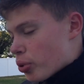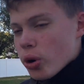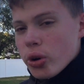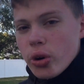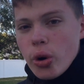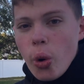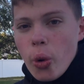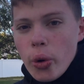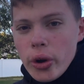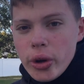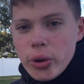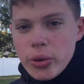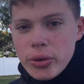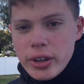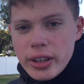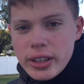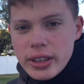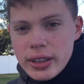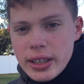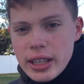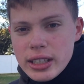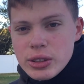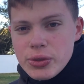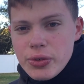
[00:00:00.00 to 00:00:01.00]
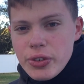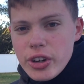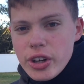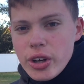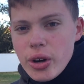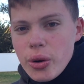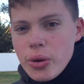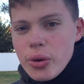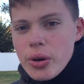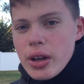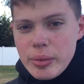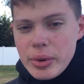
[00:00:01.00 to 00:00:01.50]
put oil in it this
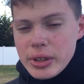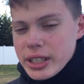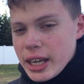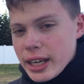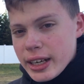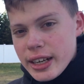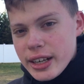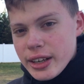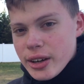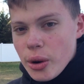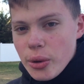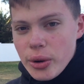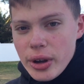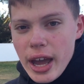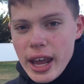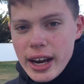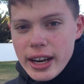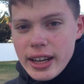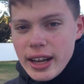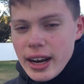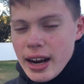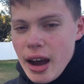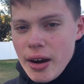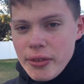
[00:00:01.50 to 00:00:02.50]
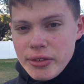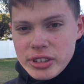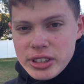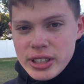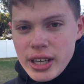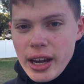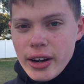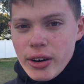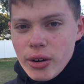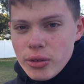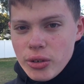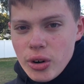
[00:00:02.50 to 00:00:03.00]
video because I need to go get it, and
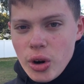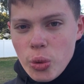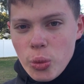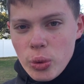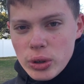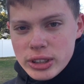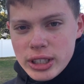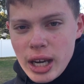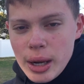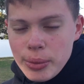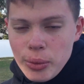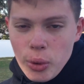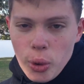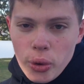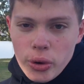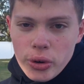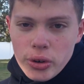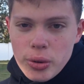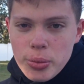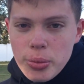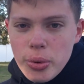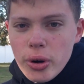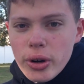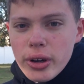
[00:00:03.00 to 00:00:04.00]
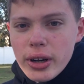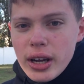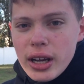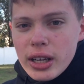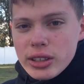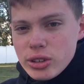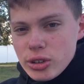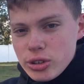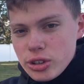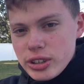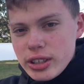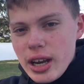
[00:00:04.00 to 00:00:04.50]
obviously I don't know what type of oil to put.
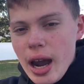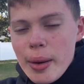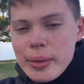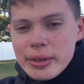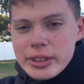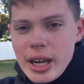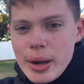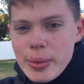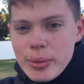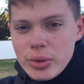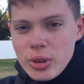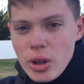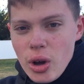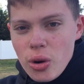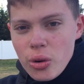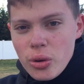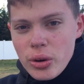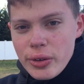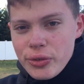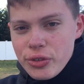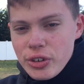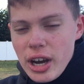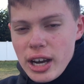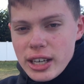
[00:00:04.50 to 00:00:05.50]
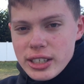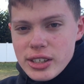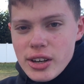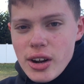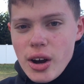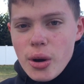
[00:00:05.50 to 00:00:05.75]
So just comment down below if you guys